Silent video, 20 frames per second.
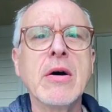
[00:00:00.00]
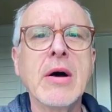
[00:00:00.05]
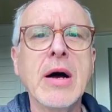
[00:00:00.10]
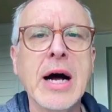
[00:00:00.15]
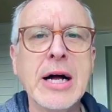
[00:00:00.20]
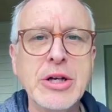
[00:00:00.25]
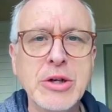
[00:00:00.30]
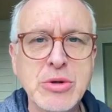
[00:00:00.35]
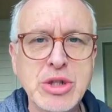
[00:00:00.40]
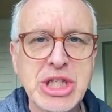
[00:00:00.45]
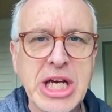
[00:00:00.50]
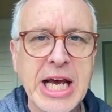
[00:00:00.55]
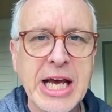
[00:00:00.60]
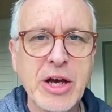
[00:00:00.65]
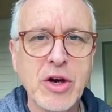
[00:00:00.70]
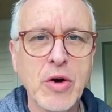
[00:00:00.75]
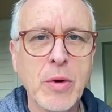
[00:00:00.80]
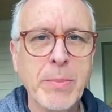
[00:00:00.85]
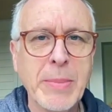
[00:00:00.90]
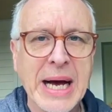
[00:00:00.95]
And you
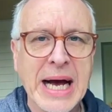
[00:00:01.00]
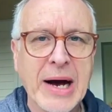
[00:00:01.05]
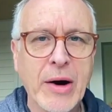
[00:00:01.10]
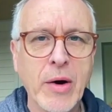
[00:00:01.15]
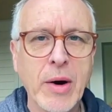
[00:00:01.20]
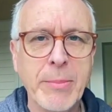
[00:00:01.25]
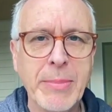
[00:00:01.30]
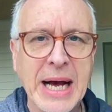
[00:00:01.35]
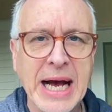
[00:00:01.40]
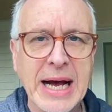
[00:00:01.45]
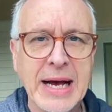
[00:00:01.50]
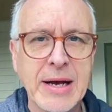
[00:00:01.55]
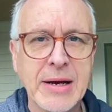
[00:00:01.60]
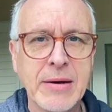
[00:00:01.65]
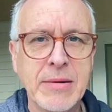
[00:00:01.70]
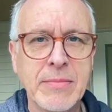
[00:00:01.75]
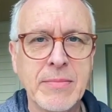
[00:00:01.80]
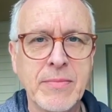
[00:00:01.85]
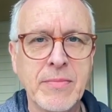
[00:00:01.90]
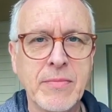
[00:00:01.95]
take your power back.
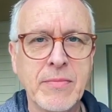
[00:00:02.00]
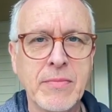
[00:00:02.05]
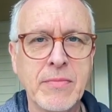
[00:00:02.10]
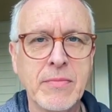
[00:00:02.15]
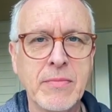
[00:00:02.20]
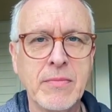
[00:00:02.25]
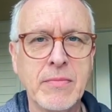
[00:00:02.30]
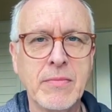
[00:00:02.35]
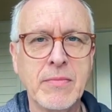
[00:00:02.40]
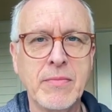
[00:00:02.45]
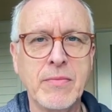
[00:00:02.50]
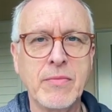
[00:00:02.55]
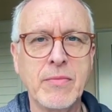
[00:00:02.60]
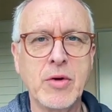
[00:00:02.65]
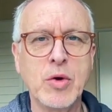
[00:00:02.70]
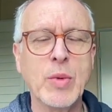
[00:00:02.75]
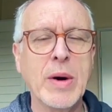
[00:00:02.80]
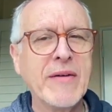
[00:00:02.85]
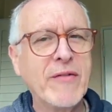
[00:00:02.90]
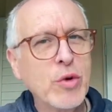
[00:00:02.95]

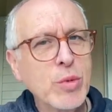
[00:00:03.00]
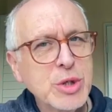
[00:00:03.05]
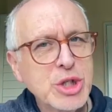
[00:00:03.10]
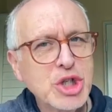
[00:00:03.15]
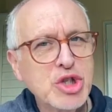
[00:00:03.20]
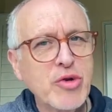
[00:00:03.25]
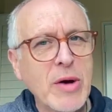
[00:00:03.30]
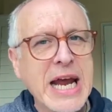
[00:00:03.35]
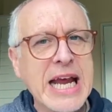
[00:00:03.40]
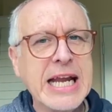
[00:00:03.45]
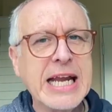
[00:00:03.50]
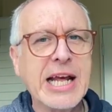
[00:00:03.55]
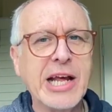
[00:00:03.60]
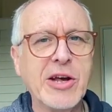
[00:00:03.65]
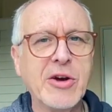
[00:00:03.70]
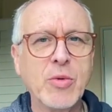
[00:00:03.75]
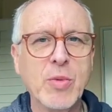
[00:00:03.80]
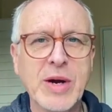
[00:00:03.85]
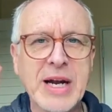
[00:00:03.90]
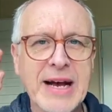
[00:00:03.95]
Whoever was draining
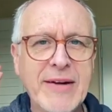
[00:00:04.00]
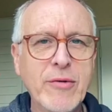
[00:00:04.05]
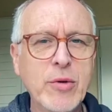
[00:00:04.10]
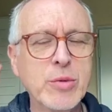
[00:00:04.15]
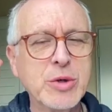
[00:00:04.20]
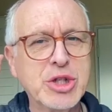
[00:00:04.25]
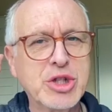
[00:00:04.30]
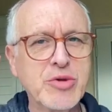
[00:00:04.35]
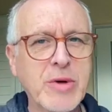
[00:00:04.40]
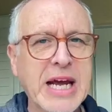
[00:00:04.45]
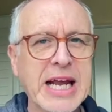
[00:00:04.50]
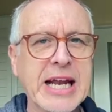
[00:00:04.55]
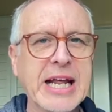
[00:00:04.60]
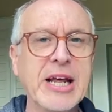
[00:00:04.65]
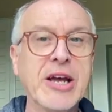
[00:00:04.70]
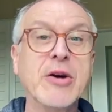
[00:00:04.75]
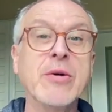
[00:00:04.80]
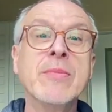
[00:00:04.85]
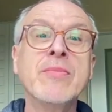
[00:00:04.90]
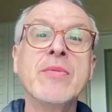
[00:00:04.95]
you, whatever was draining
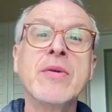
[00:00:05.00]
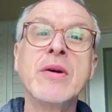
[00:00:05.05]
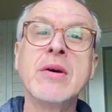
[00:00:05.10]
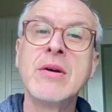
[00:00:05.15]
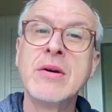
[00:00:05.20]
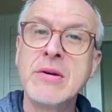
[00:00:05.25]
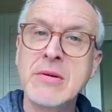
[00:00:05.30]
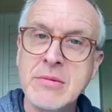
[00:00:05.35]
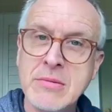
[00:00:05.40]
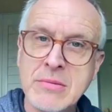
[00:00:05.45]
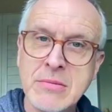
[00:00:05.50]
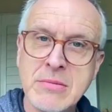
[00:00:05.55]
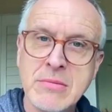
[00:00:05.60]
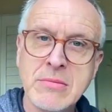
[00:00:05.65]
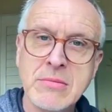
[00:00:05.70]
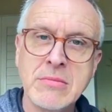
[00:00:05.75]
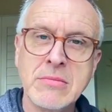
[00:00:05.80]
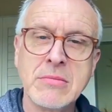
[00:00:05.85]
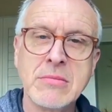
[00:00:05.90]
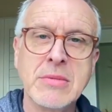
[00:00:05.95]
you,
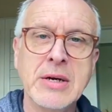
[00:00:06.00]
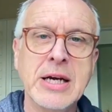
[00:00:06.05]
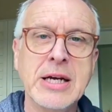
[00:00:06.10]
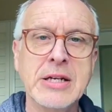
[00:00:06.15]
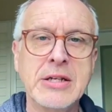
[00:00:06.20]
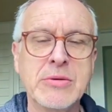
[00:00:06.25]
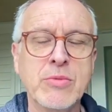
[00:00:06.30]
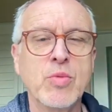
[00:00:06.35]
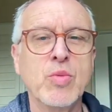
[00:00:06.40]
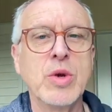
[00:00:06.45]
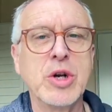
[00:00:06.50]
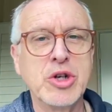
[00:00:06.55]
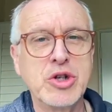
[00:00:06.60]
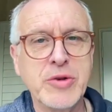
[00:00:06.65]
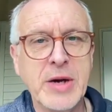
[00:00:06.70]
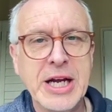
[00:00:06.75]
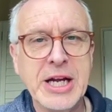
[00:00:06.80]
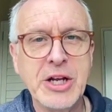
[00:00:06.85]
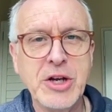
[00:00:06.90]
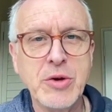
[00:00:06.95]
it will
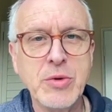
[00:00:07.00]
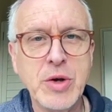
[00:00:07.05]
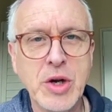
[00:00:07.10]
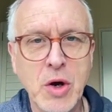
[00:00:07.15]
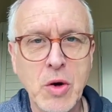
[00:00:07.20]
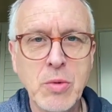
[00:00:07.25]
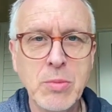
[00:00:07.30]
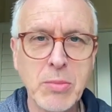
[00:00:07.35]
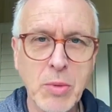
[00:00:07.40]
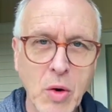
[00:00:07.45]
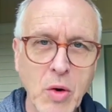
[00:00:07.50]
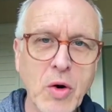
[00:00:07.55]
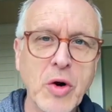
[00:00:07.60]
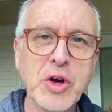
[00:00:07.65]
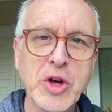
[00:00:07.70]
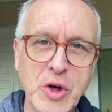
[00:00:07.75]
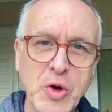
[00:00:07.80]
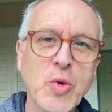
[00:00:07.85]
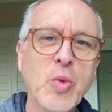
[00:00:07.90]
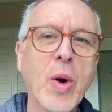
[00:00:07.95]
drain you no more.
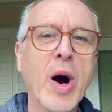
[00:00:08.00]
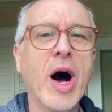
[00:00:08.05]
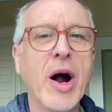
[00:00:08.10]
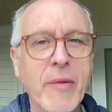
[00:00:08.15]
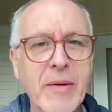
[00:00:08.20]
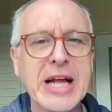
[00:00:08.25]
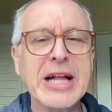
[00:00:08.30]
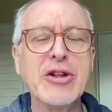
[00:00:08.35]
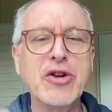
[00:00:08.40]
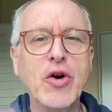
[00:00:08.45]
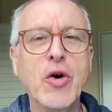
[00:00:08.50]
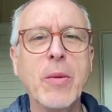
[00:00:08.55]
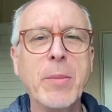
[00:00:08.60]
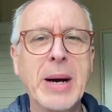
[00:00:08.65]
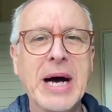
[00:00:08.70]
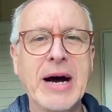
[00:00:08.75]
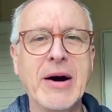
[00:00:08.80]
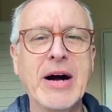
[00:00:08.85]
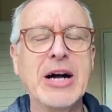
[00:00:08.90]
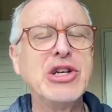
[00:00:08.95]
You are in your
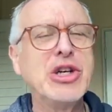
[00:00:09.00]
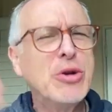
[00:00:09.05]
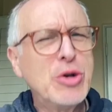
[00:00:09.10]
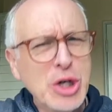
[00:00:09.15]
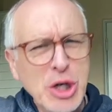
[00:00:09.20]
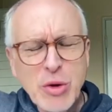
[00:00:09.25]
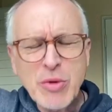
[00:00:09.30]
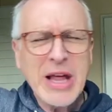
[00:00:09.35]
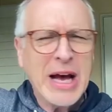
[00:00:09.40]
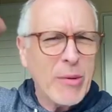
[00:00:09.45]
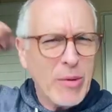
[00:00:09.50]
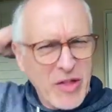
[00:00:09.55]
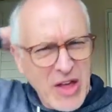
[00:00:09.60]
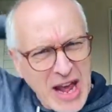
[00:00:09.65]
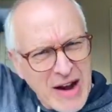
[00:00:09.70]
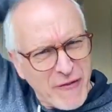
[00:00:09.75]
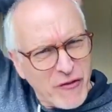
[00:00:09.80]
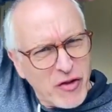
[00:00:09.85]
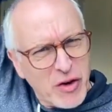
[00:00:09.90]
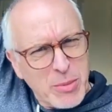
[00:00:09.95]
power. And you do that with
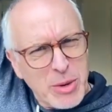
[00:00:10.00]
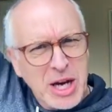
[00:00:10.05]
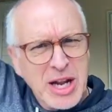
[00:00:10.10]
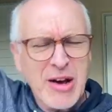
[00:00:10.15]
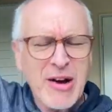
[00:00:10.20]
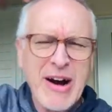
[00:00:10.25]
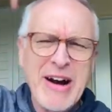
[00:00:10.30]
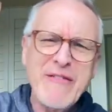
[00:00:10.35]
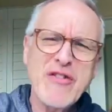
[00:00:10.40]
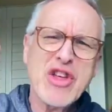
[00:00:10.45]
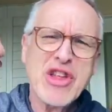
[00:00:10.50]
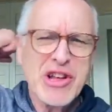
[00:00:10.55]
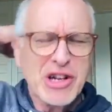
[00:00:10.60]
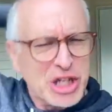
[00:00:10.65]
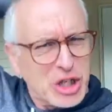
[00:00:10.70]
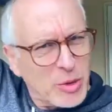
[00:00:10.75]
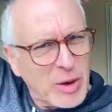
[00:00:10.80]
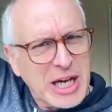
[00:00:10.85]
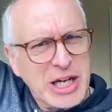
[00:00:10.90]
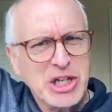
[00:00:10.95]
everybody, every
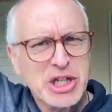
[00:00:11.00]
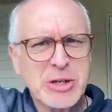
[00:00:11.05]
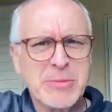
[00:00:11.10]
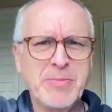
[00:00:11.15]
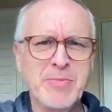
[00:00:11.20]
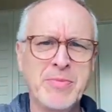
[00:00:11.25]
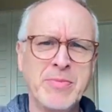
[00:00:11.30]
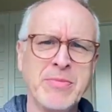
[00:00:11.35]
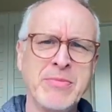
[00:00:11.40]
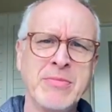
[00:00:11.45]
situation.